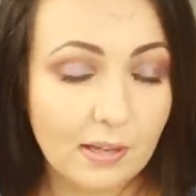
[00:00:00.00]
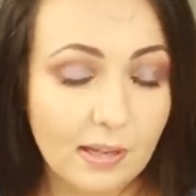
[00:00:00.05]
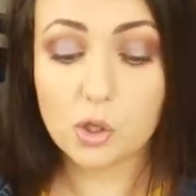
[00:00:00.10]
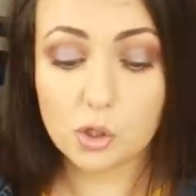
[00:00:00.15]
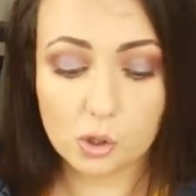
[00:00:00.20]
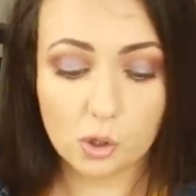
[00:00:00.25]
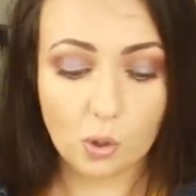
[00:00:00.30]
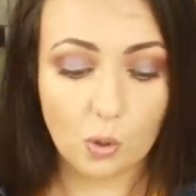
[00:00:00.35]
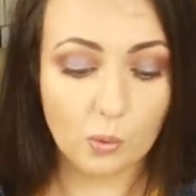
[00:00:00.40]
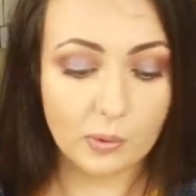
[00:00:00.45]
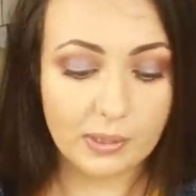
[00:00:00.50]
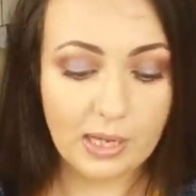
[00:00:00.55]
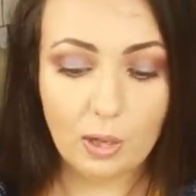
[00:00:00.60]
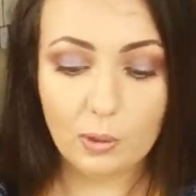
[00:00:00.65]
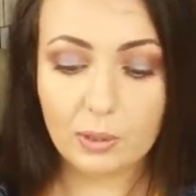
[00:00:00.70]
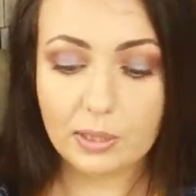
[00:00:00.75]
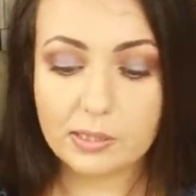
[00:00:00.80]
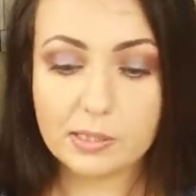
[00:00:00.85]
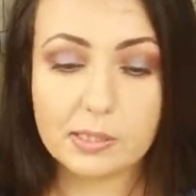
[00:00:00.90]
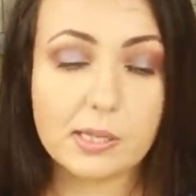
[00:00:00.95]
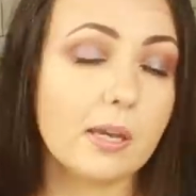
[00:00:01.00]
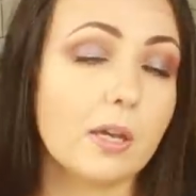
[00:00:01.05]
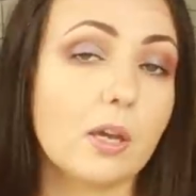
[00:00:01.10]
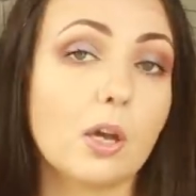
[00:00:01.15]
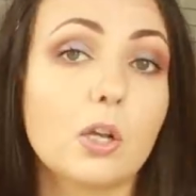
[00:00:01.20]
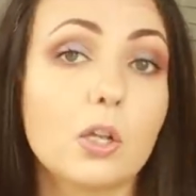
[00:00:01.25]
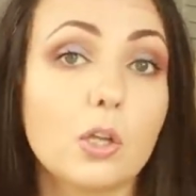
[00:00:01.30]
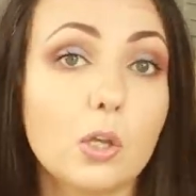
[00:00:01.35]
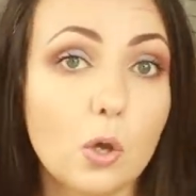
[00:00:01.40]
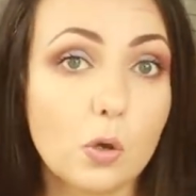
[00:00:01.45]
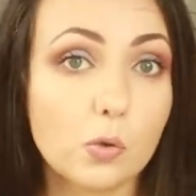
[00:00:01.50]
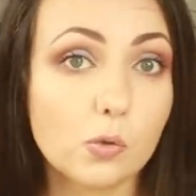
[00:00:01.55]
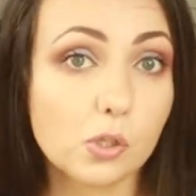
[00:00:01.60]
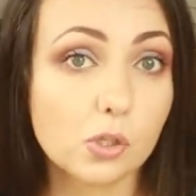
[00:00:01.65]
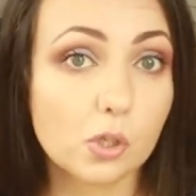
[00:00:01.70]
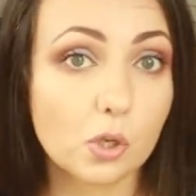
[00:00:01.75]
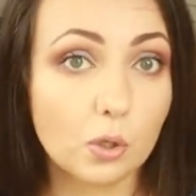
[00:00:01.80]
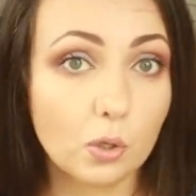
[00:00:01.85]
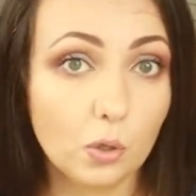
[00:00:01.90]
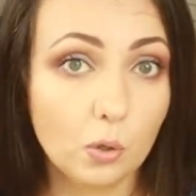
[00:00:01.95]
So now let's take a
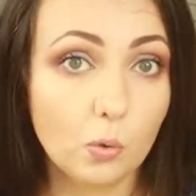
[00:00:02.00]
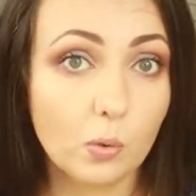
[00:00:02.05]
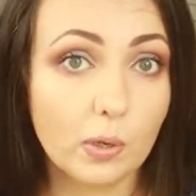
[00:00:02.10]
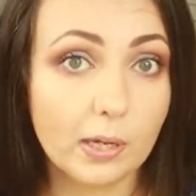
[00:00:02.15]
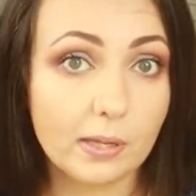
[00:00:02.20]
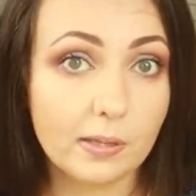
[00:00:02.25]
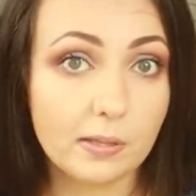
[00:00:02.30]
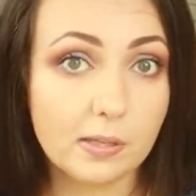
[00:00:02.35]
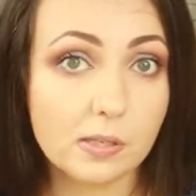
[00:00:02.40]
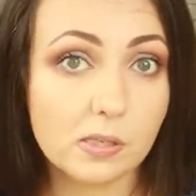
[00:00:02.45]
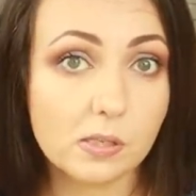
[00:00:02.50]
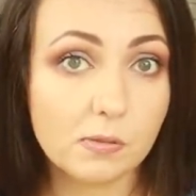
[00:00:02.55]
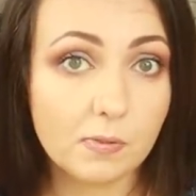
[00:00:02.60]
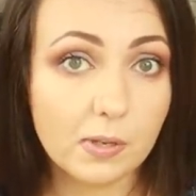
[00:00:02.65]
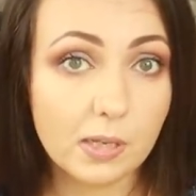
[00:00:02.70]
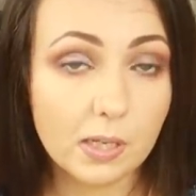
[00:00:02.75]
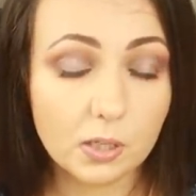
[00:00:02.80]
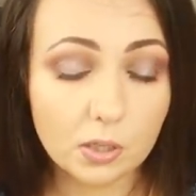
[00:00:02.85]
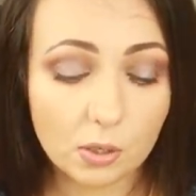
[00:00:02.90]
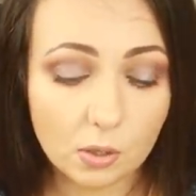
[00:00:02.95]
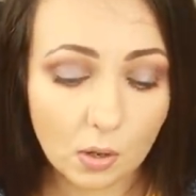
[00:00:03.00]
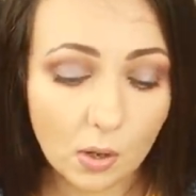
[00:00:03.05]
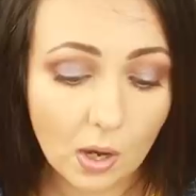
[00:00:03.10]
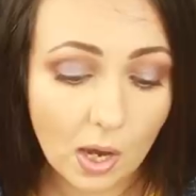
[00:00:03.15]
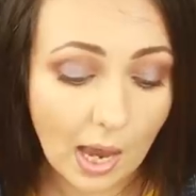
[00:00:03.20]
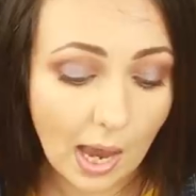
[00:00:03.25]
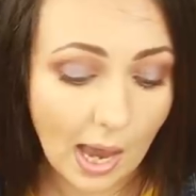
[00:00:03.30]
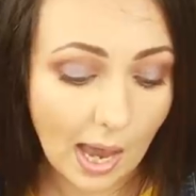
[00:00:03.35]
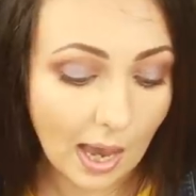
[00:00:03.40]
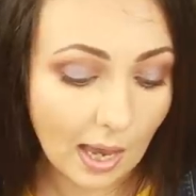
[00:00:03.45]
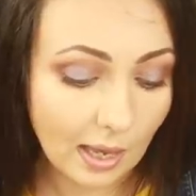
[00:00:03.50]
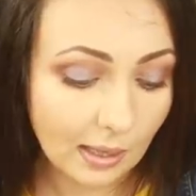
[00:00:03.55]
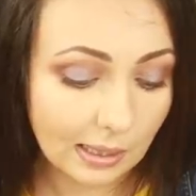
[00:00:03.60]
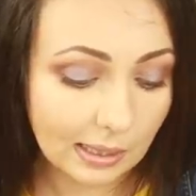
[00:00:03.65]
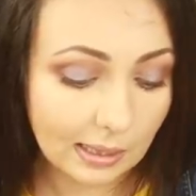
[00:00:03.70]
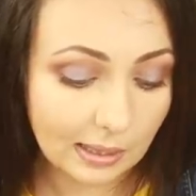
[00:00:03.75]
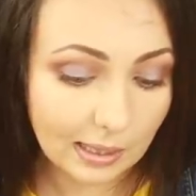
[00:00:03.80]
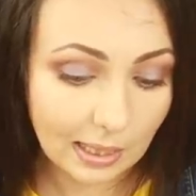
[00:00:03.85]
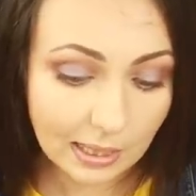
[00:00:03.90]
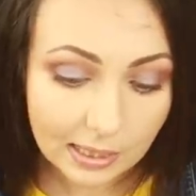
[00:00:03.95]
closer look at this video
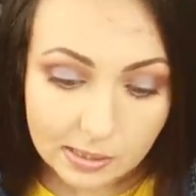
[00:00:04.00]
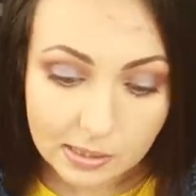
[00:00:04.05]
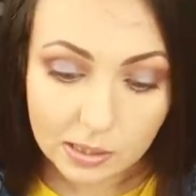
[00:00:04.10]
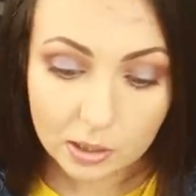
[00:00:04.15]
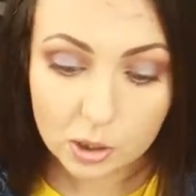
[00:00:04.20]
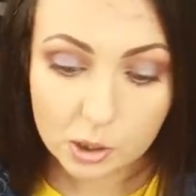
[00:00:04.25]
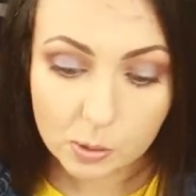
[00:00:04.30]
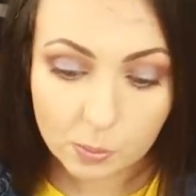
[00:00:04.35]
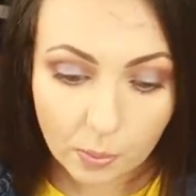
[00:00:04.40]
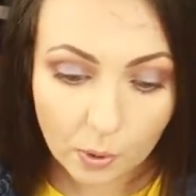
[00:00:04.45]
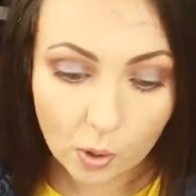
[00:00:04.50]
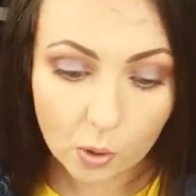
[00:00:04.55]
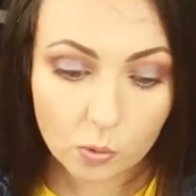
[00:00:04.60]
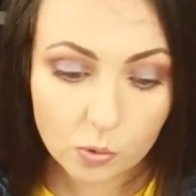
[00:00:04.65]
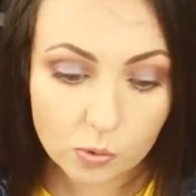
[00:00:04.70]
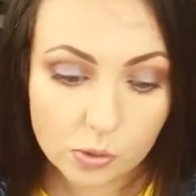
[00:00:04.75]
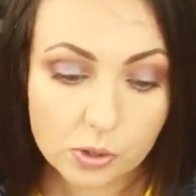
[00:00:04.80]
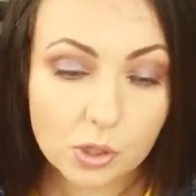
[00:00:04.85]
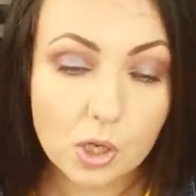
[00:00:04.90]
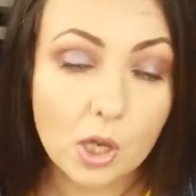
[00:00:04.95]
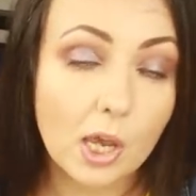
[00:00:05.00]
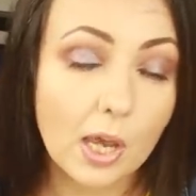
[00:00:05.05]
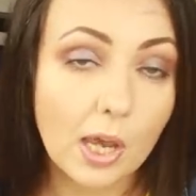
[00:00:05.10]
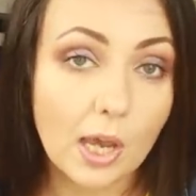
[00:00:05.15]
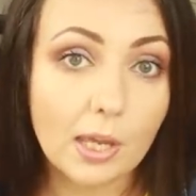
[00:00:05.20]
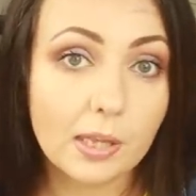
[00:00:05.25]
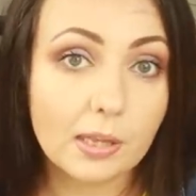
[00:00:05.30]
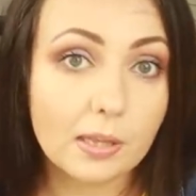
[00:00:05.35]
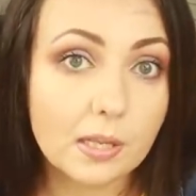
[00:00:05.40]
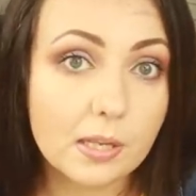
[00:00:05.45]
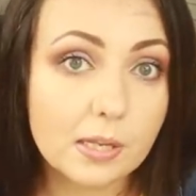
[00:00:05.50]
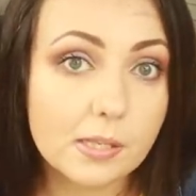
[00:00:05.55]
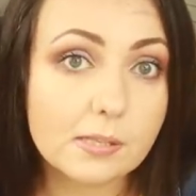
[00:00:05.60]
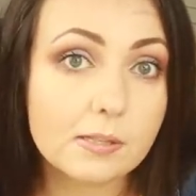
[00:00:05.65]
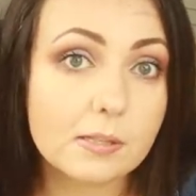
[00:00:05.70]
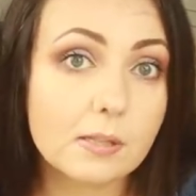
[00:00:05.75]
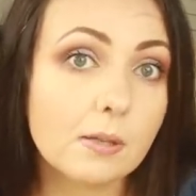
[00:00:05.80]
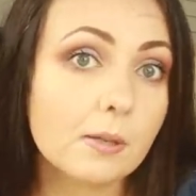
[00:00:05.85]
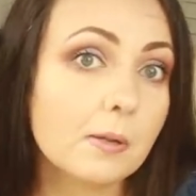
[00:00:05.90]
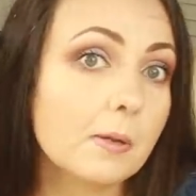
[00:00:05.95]
and let's expose at
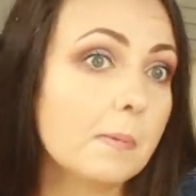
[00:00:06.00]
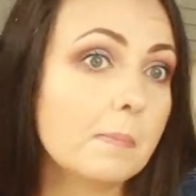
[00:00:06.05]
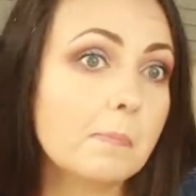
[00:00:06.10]
least